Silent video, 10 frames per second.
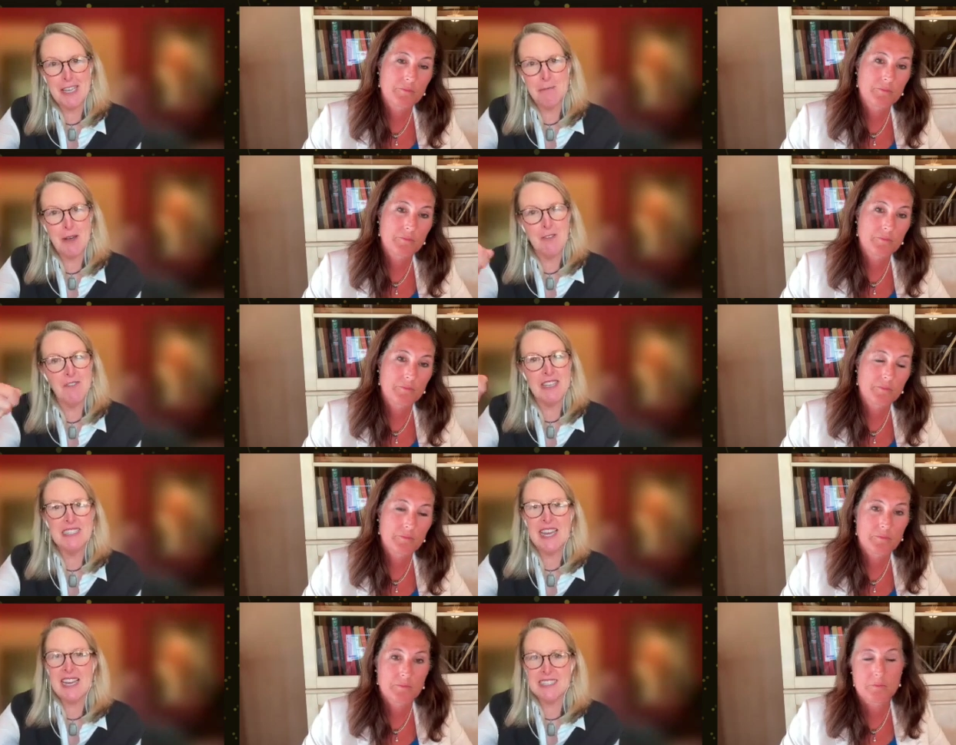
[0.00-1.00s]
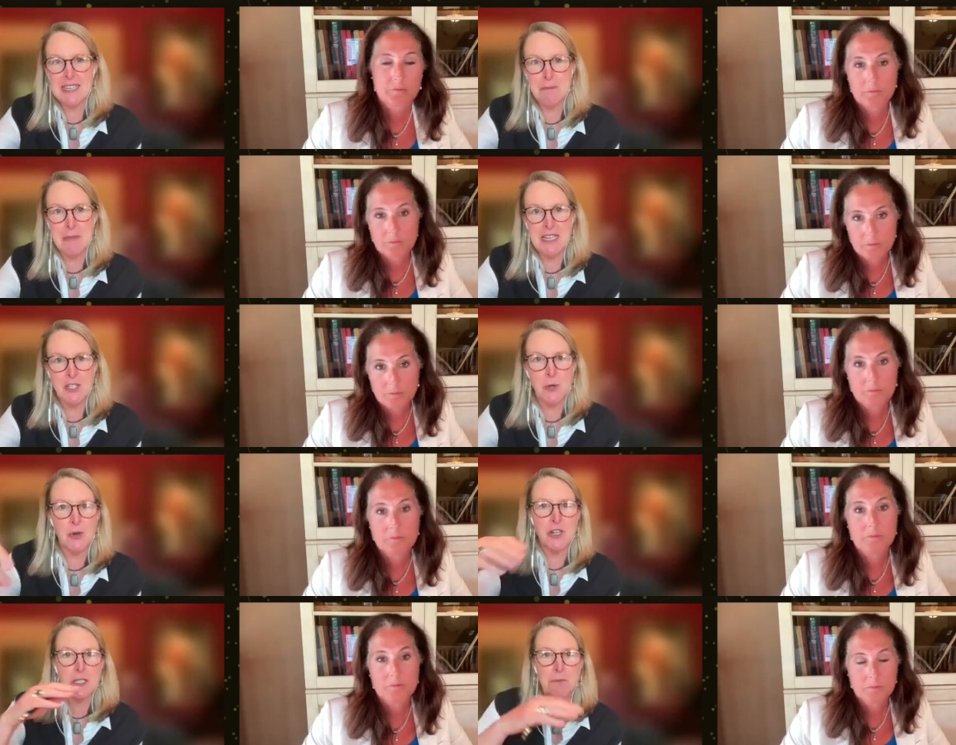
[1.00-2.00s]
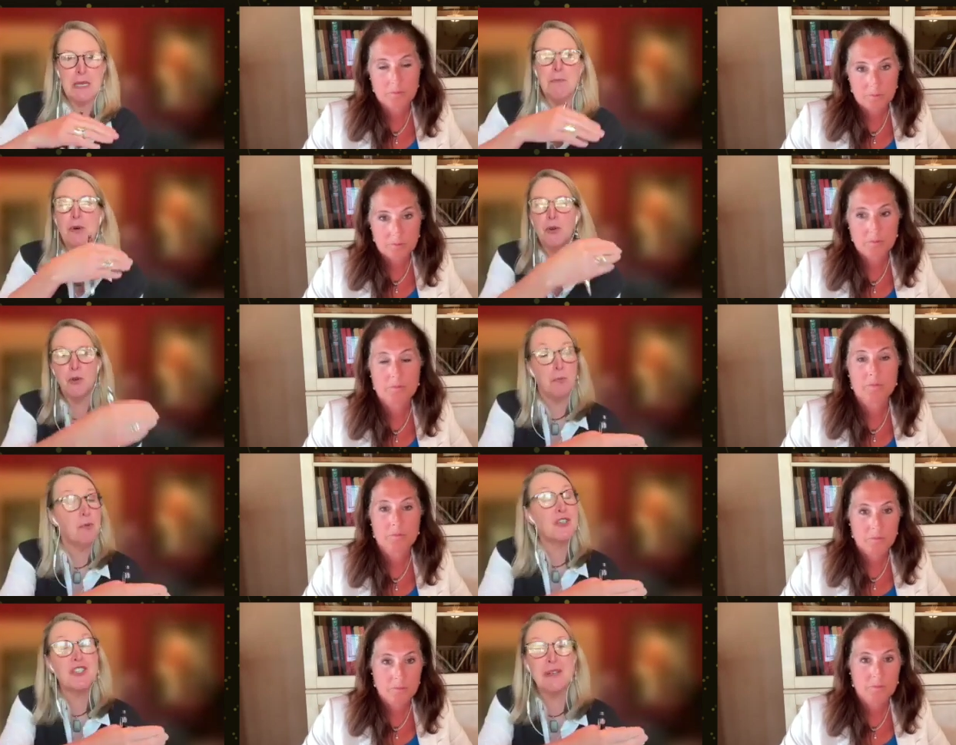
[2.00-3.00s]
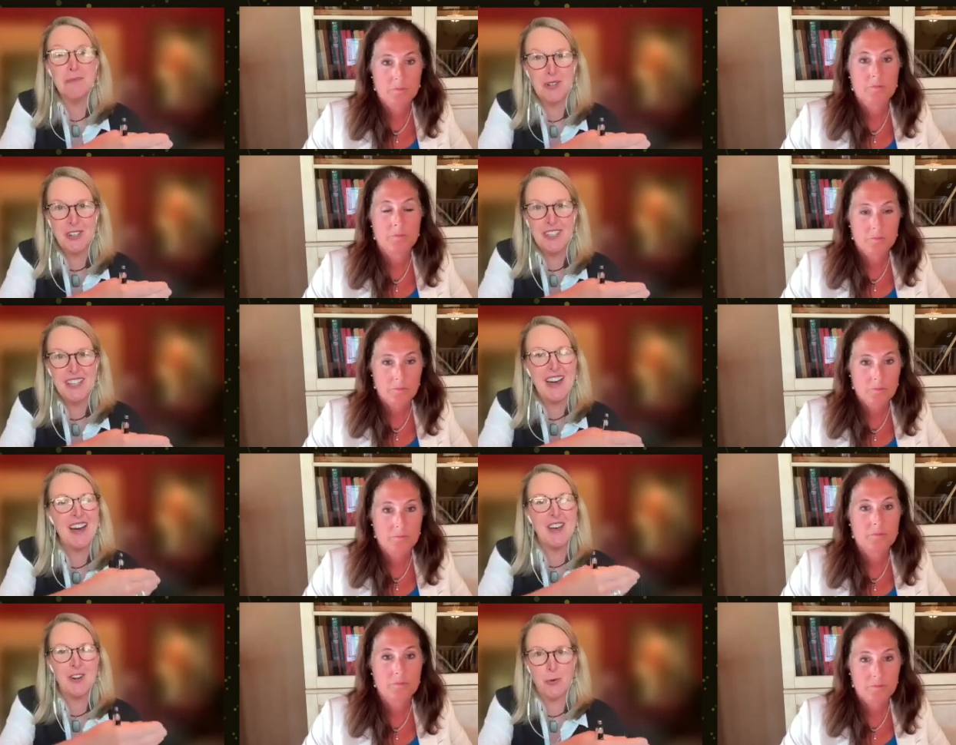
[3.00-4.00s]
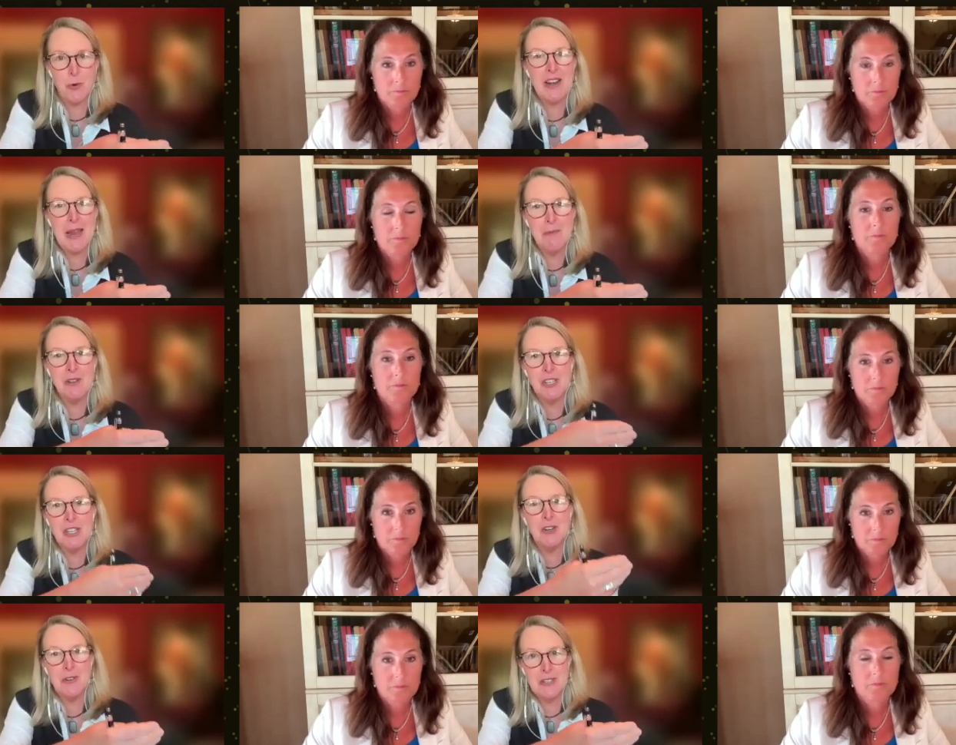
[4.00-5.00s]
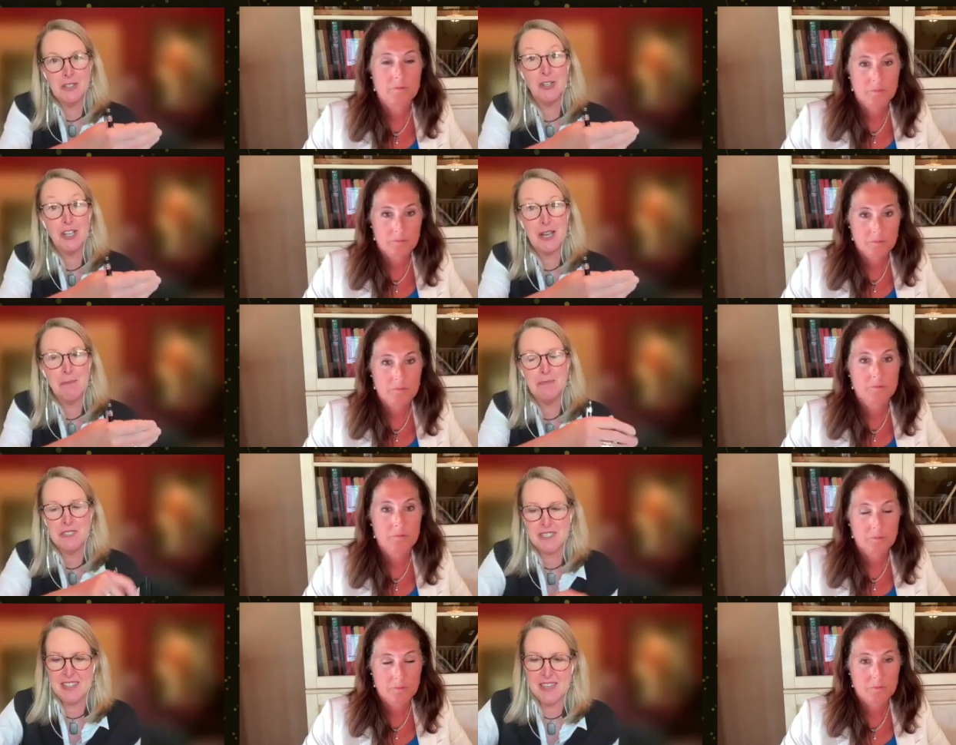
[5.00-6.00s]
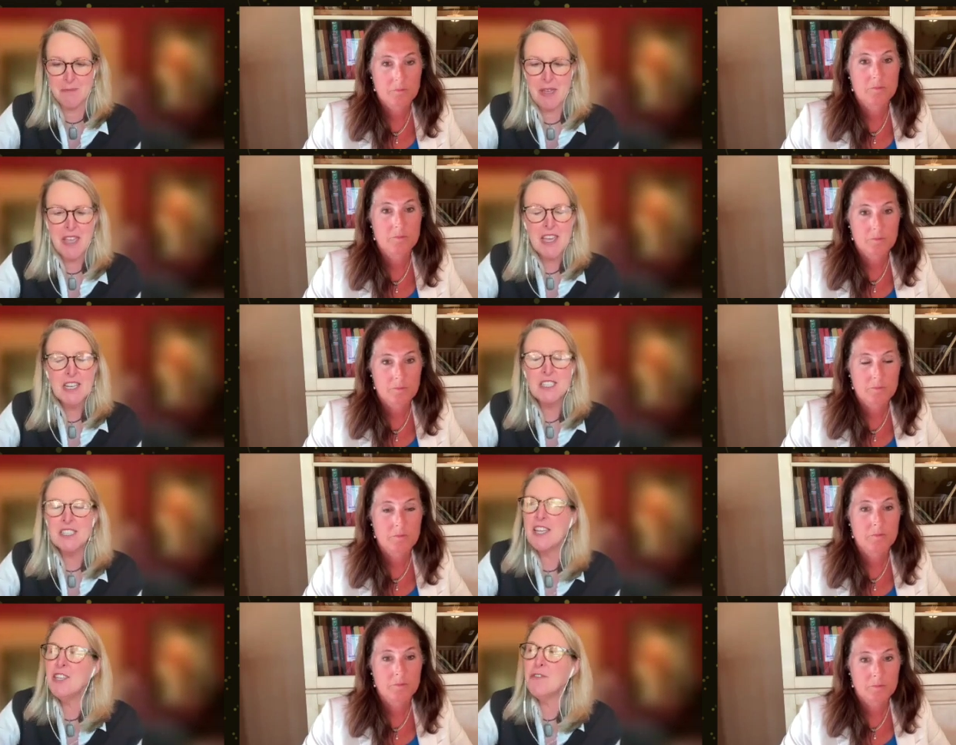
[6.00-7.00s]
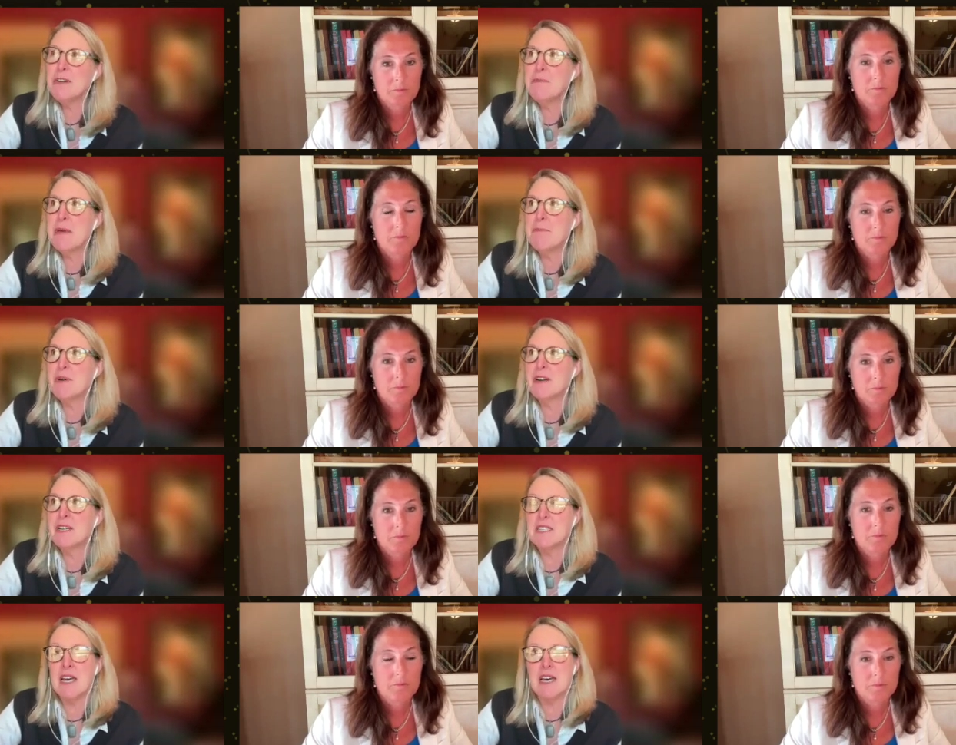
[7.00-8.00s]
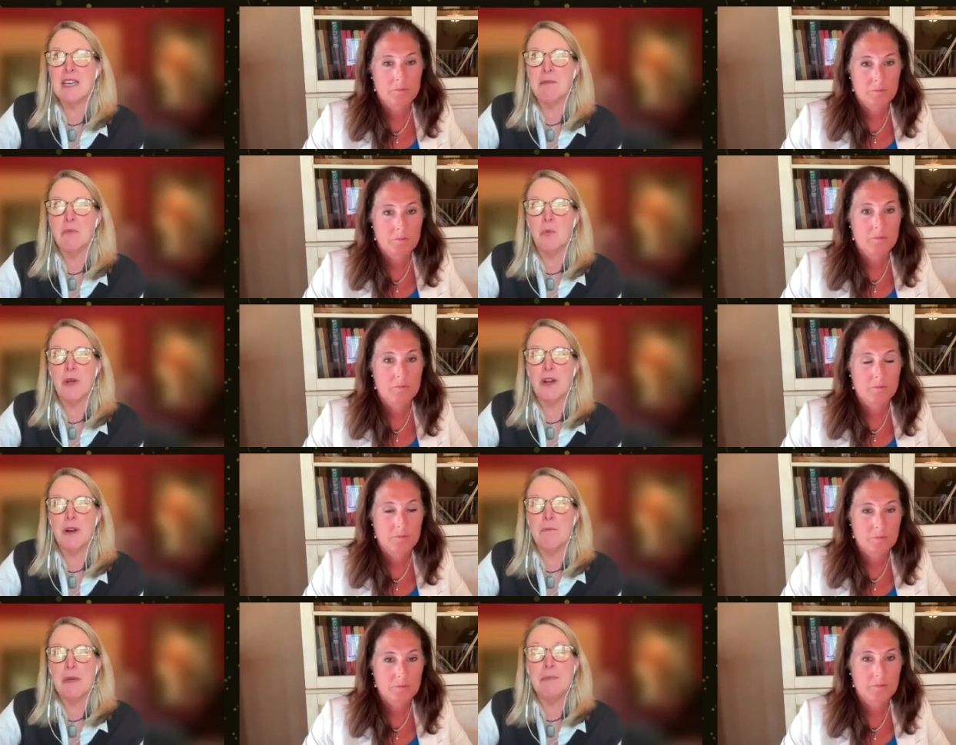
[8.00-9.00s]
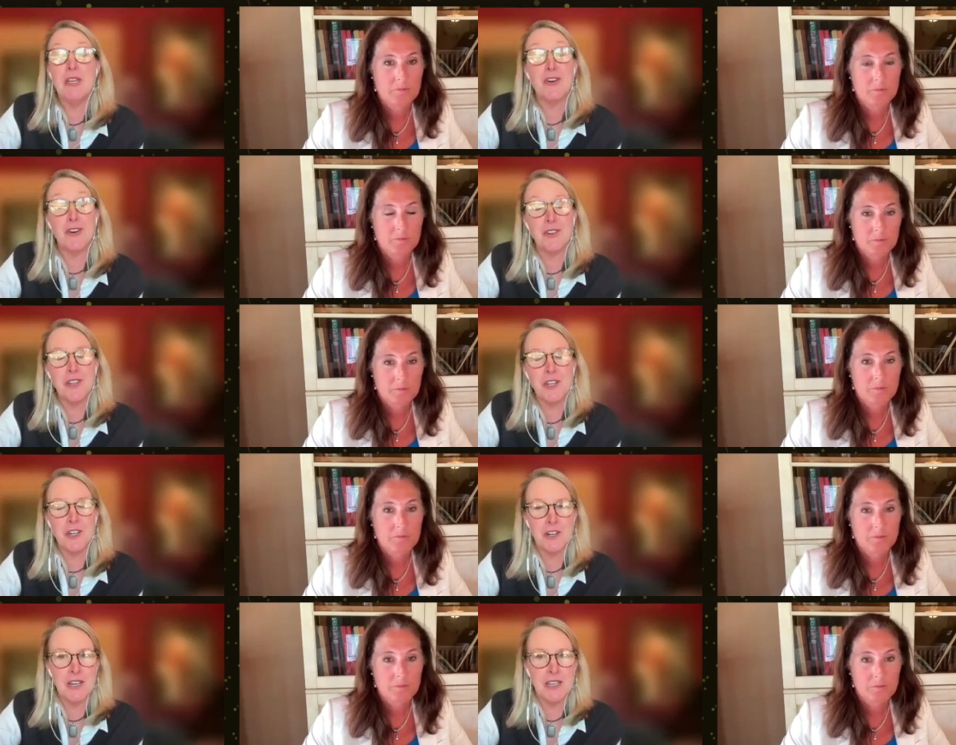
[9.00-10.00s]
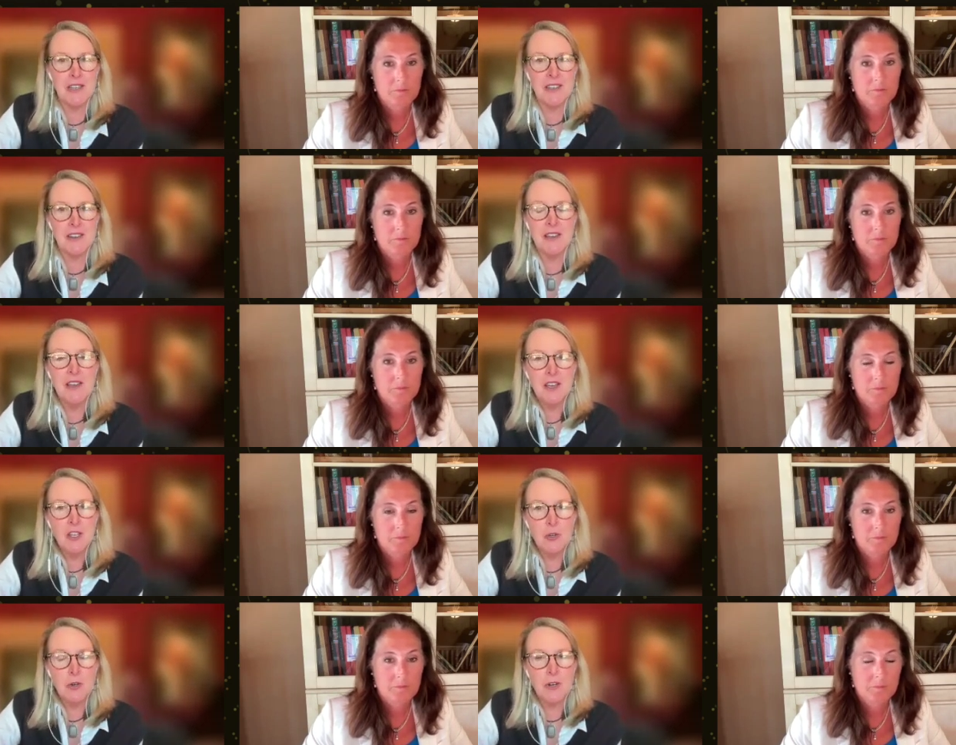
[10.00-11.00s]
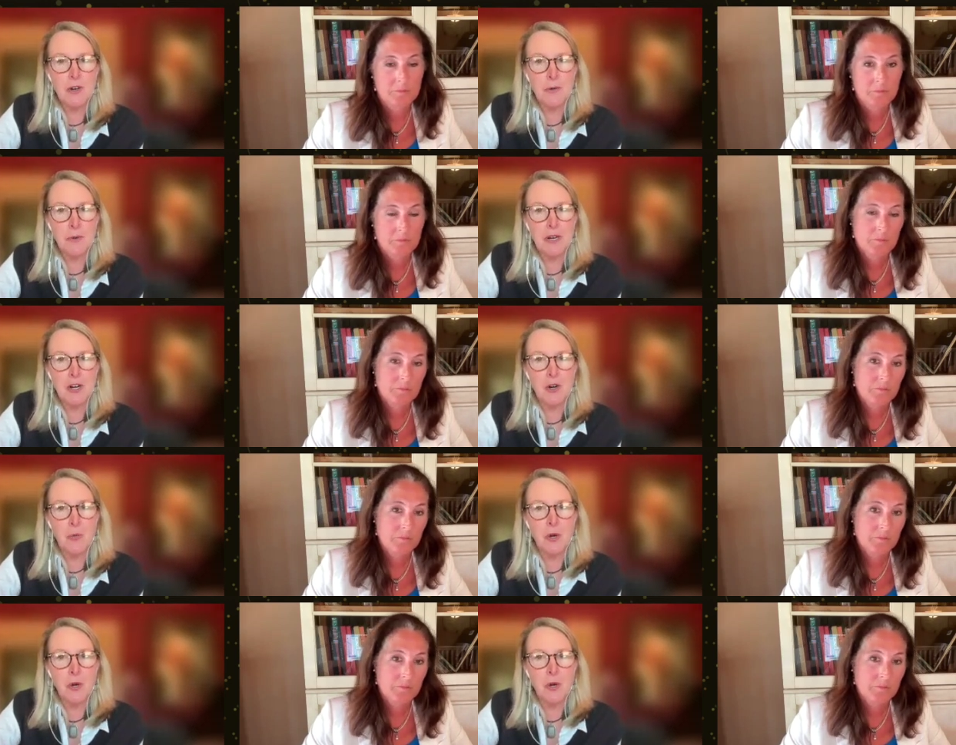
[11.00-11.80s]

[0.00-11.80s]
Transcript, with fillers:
Speaker 1: about fantastic mentors, people who pushed them early on or were able, you know, to look up to them. Can you remember a time where maybe earlier in your career where